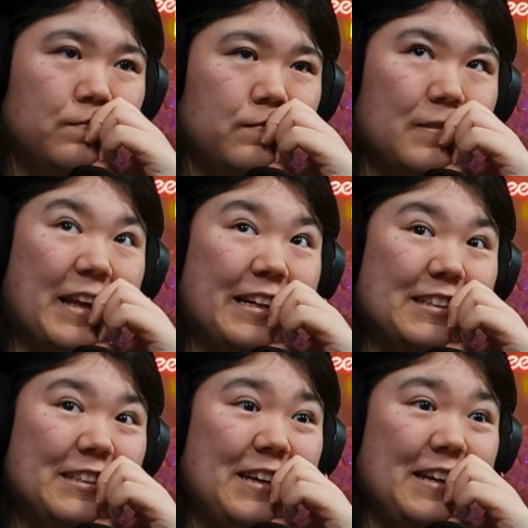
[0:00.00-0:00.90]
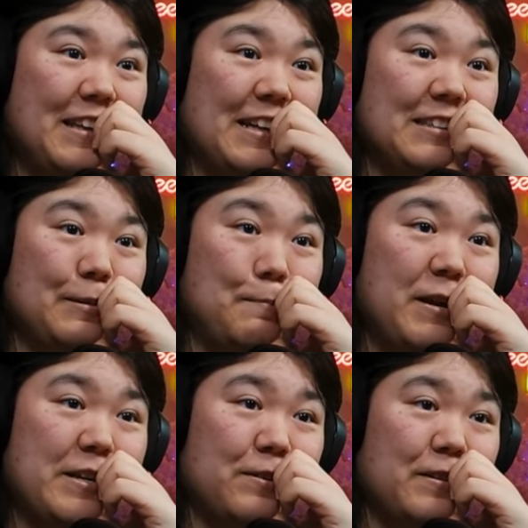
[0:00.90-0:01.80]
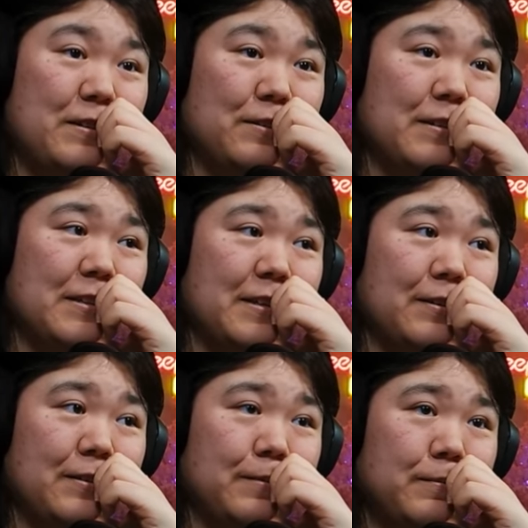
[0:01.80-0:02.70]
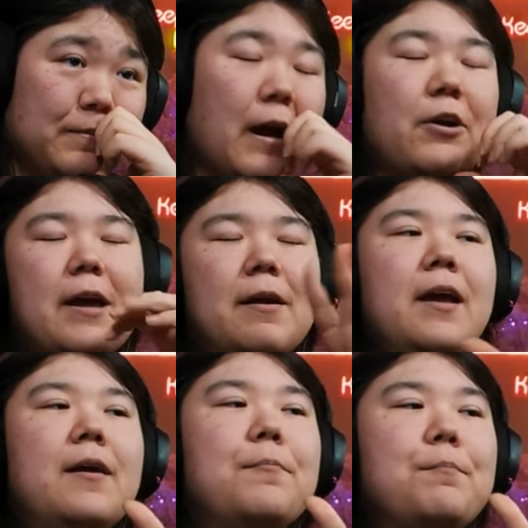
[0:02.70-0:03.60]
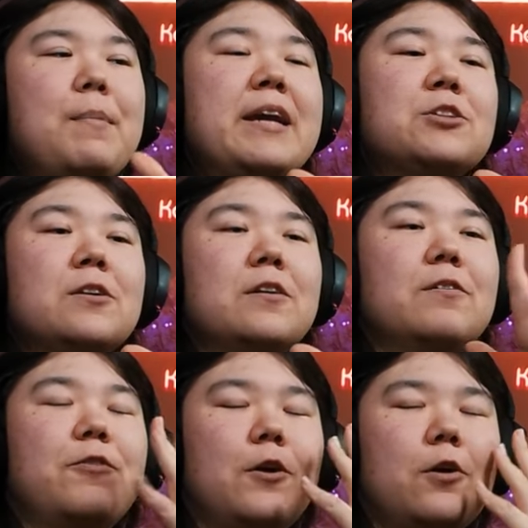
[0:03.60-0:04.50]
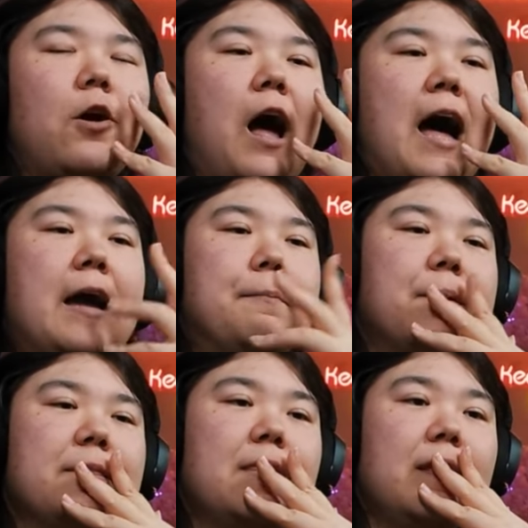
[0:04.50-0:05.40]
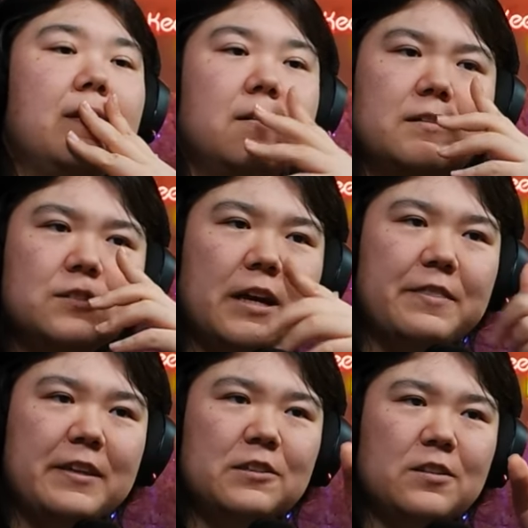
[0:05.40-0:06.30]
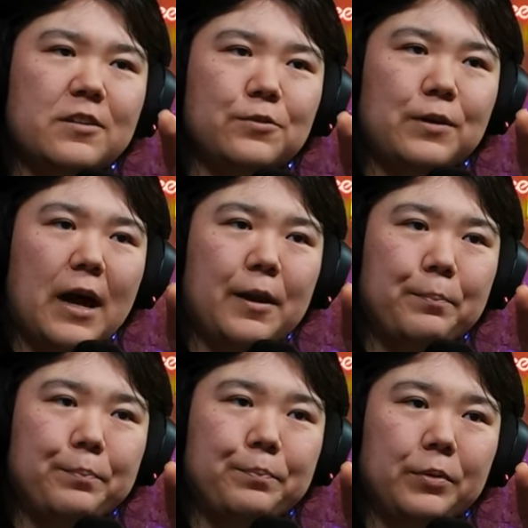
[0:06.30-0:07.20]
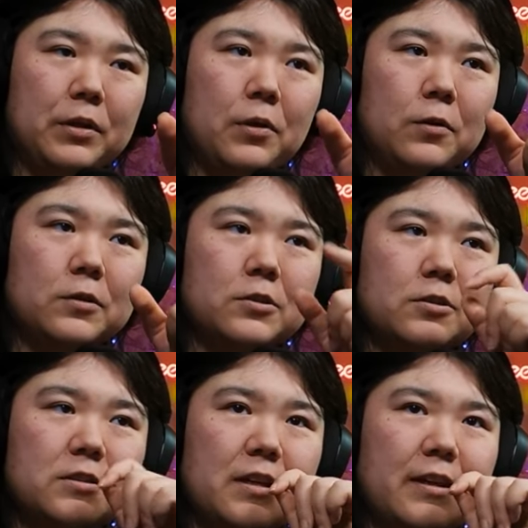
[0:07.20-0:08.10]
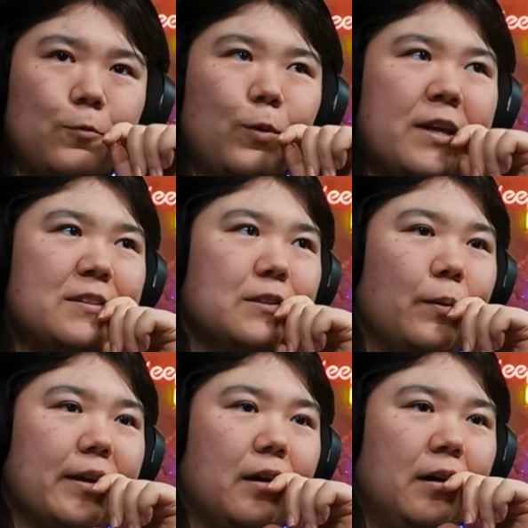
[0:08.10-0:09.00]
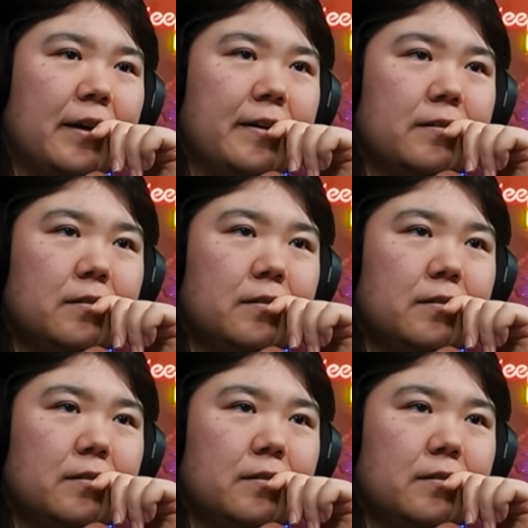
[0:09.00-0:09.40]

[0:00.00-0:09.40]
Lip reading: Like, shit, that's some major injuries on her. Okay, major for her eye, but I think she's also got a bullet hole in her chest. Like, what is going on?